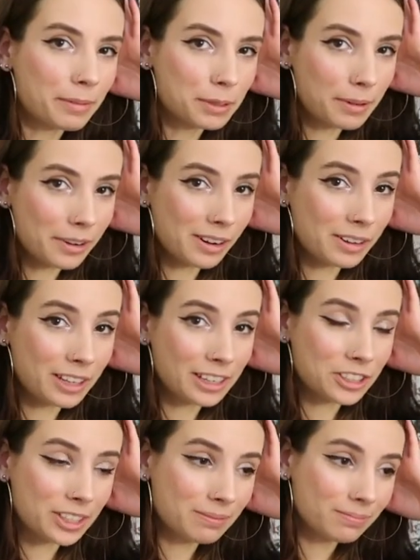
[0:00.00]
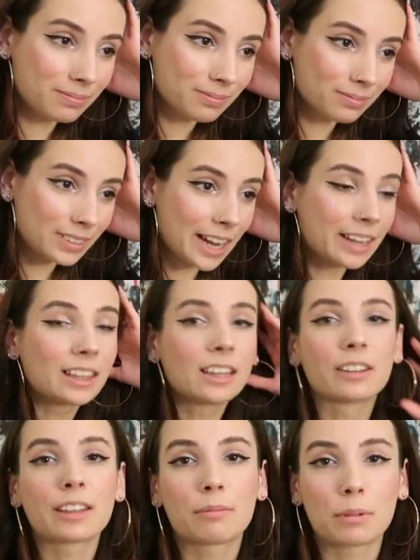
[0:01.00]
That was my record collection. I
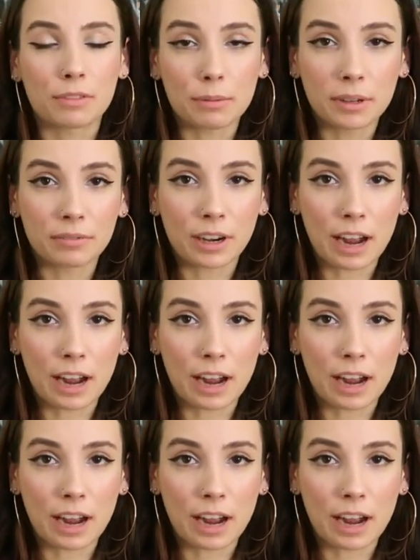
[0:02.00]
literally have been filming